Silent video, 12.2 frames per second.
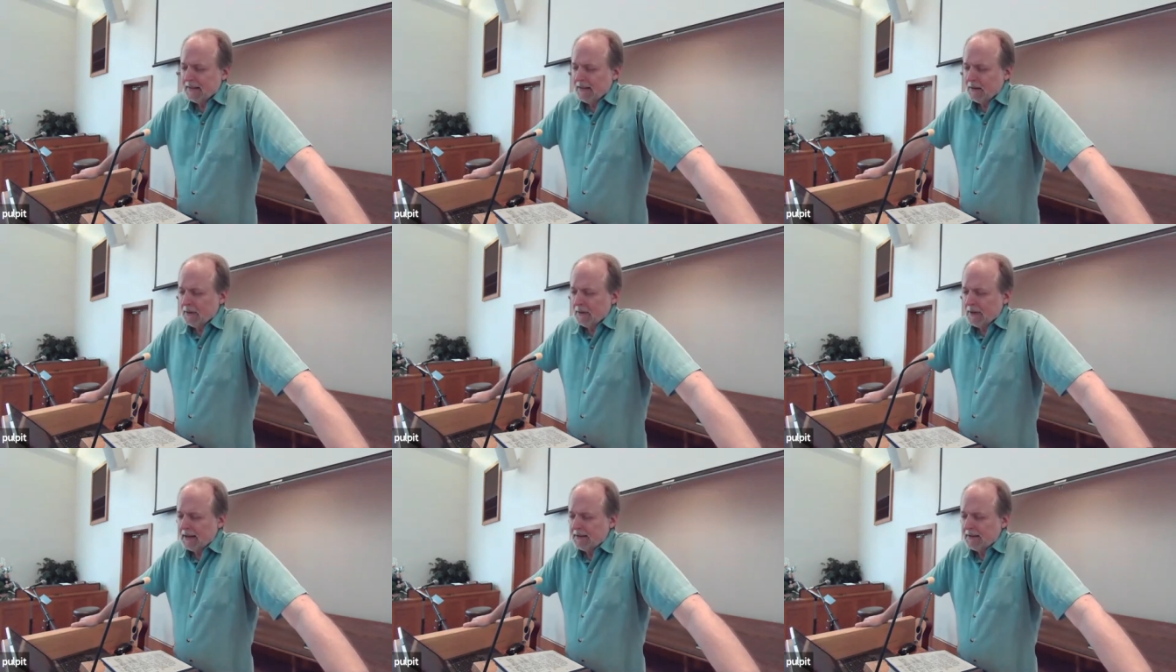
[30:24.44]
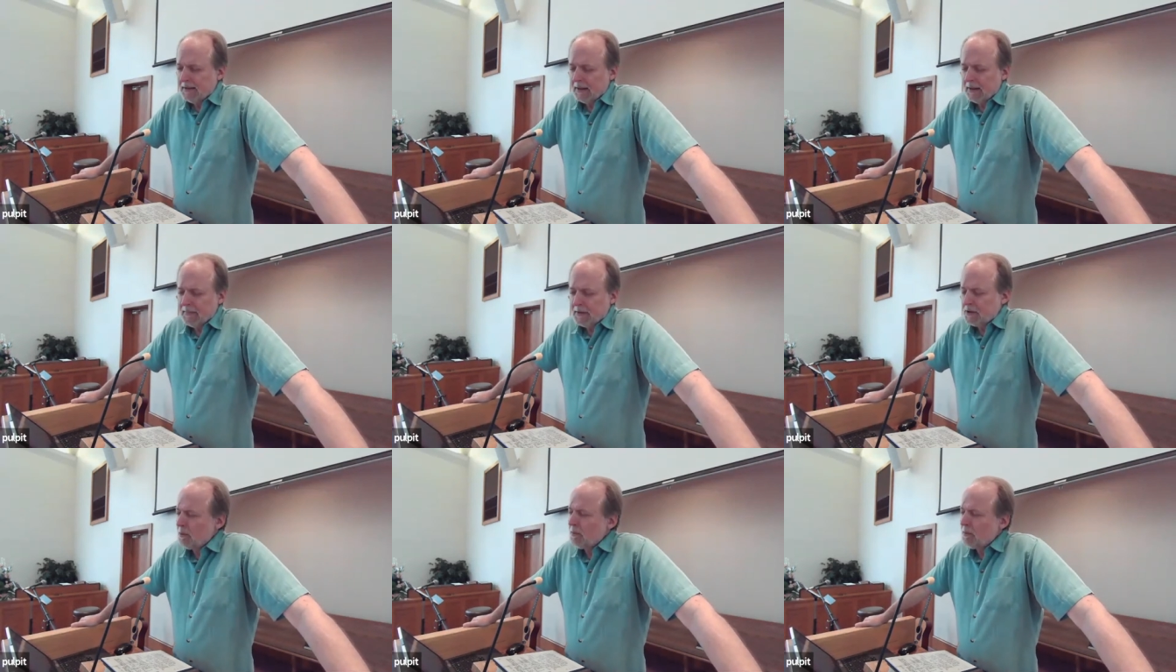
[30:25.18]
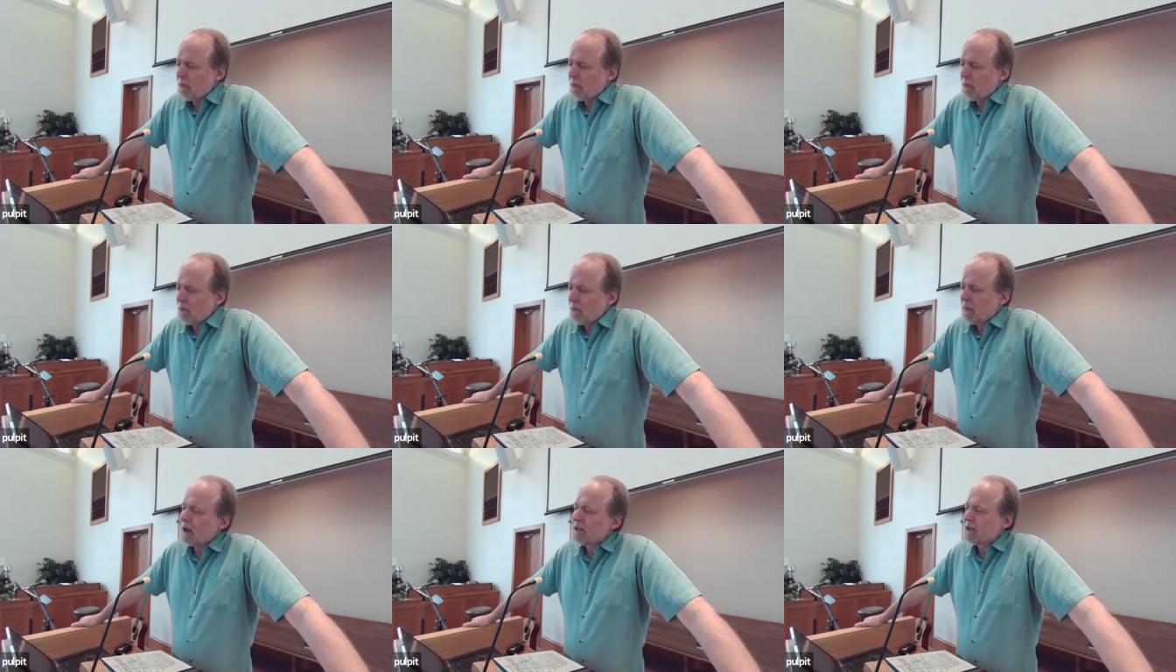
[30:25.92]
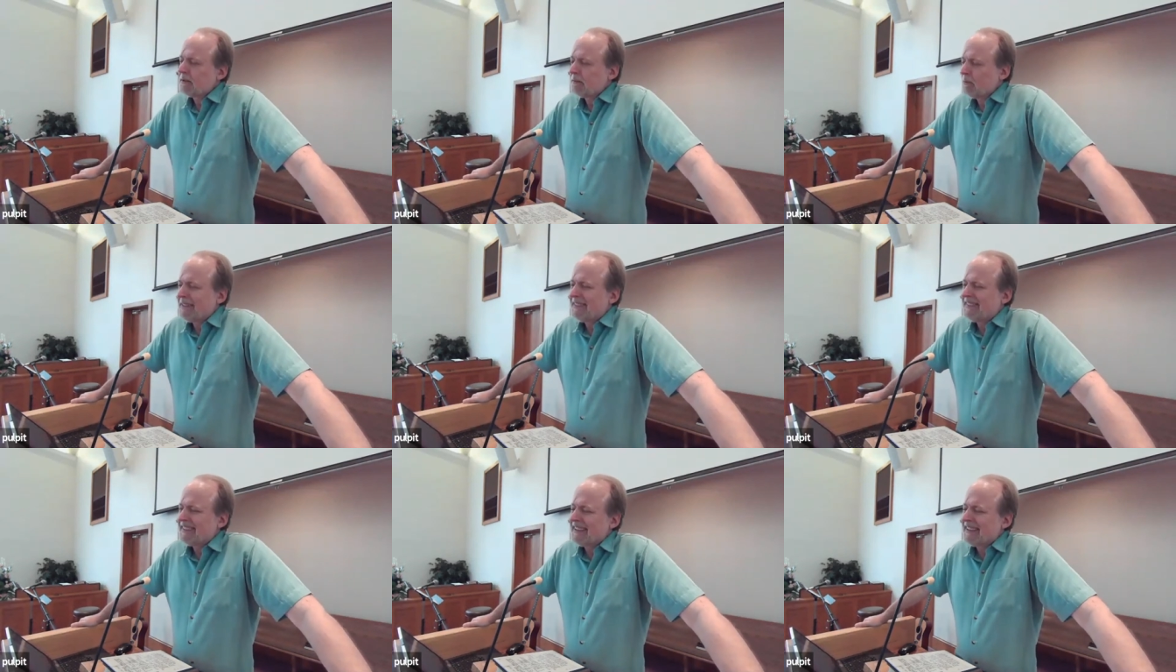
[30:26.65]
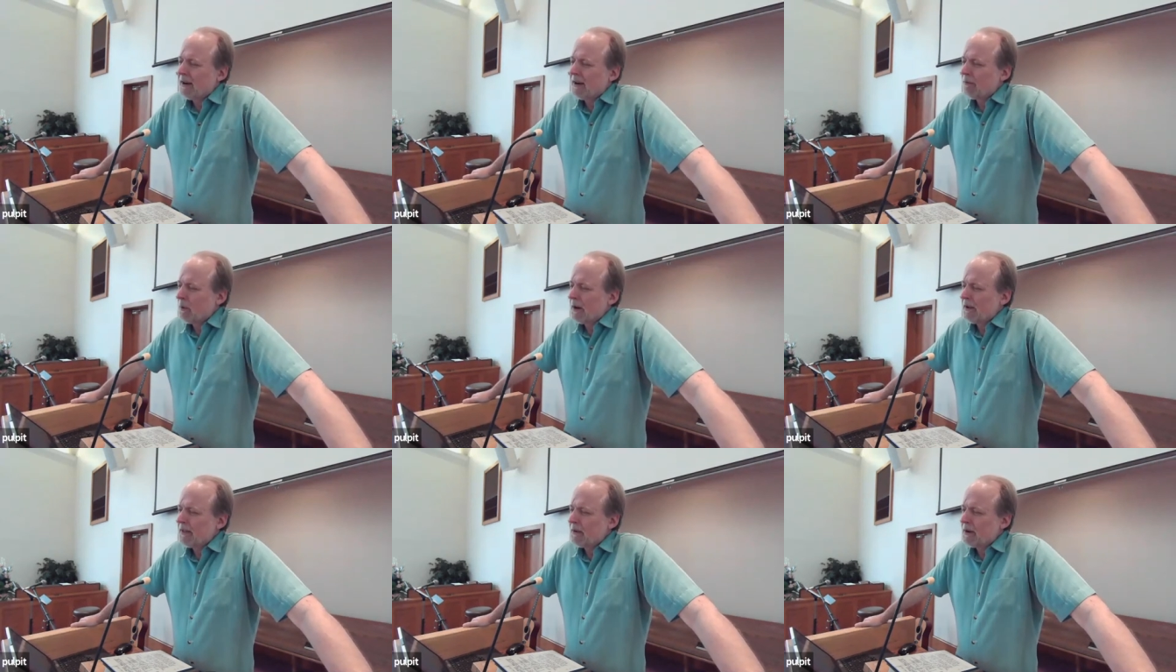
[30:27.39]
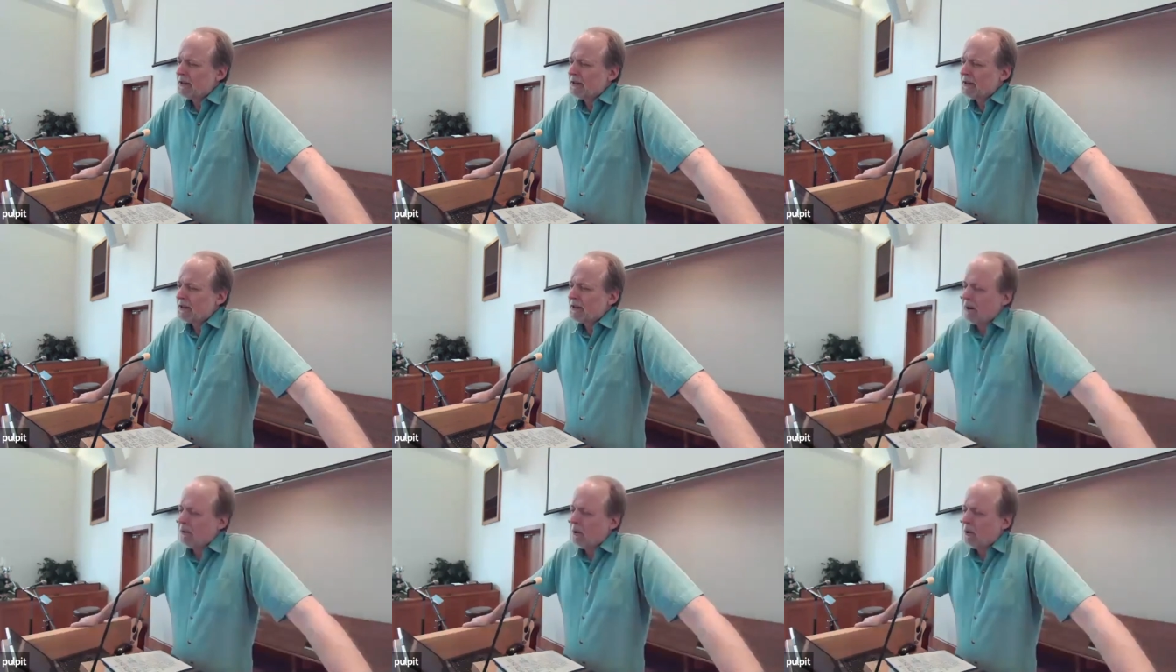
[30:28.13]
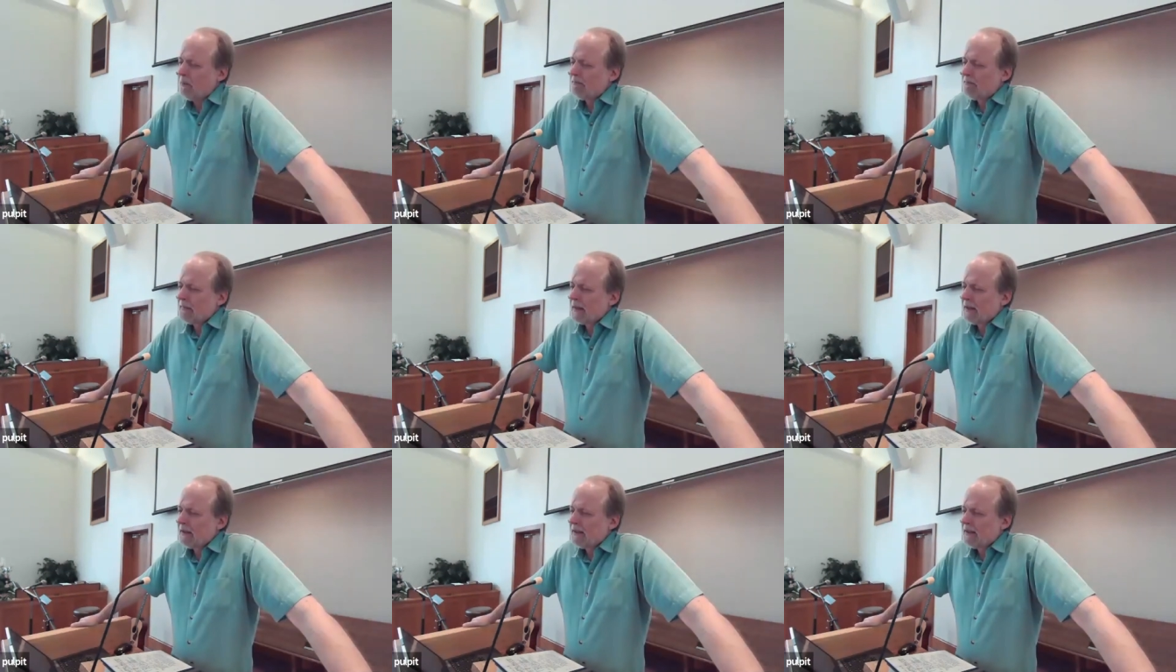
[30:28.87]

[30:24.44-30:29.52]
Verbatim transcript: we had um, so many countries that we think of where there is trouble.